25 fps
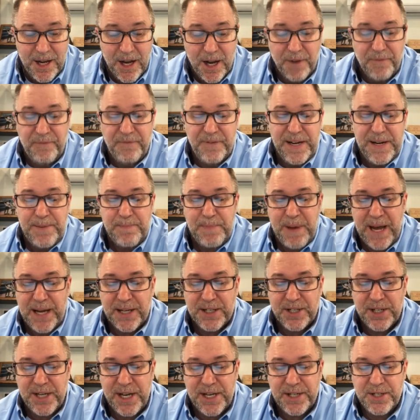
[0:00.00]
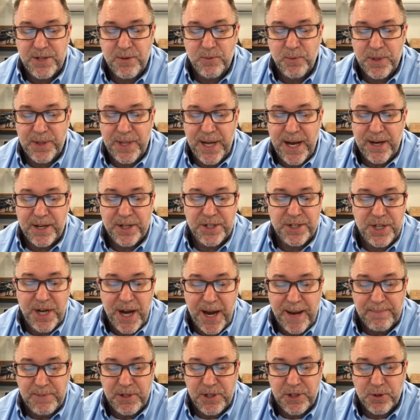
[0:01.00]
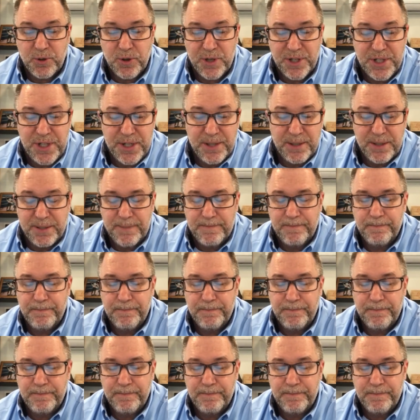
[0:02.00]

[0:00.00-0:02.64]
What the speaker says: A feedback session without a job description